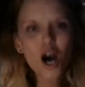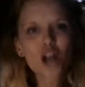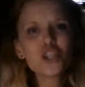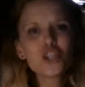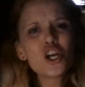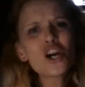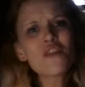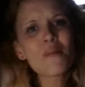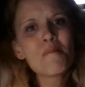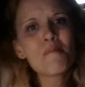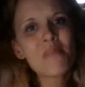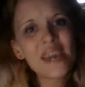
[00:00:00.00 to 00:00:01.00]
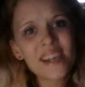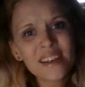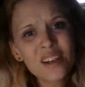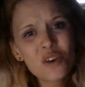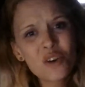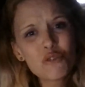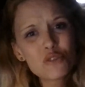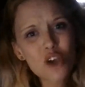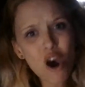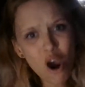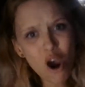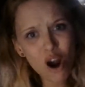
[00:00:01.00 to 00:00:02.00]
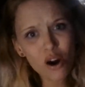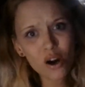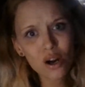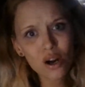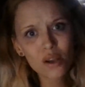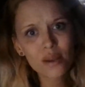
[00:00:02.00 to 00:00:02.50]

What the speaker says: a look of a man whose heart